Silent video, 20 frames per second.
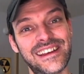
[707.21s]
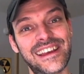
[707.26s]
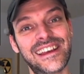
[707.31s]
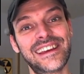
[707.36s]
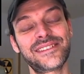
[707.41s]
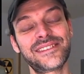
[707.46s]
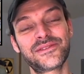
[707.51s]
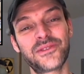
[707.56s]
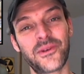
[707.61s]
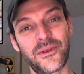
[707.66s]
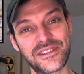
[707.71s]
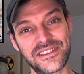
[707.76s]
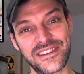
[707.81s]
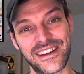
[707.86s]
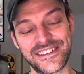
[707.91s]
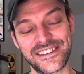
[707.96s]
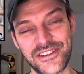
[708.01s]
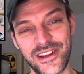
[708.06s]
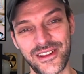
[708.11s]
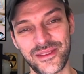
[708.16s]
And, of course,
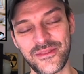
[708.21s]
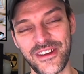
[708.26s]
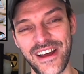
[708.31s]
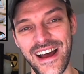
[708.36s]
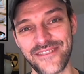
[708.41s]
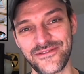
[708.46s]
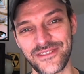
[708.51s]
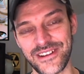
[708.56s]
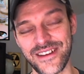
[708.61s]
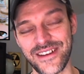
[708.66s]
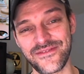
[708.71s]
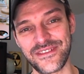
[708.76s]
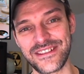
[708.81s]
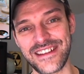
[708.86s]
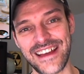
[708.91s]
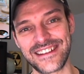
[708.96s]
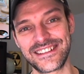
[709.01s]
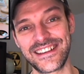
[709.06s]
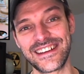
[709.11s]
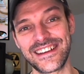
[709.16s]
like Jello Biafra of The
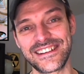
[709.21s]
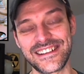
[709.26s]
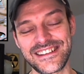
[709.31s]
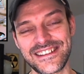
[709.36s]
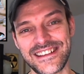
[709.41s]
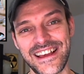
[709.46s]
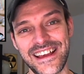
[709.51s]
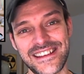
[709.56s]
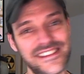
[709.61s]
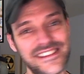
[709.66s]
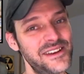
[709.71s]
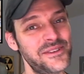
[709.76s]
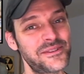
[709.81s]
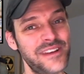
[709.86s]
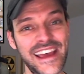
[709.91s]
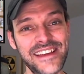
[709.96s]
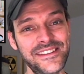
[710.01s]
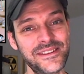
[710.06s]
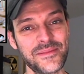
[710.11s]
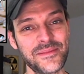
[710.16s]
Dead Kennedys says, don't
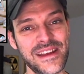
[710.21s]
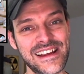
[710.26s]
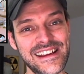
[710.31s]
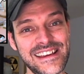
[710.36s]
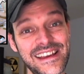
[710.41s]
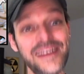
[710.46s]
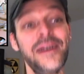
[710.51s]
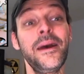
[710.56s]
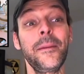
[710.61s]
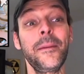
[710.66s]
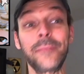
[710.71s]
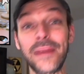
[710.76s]
hate the media,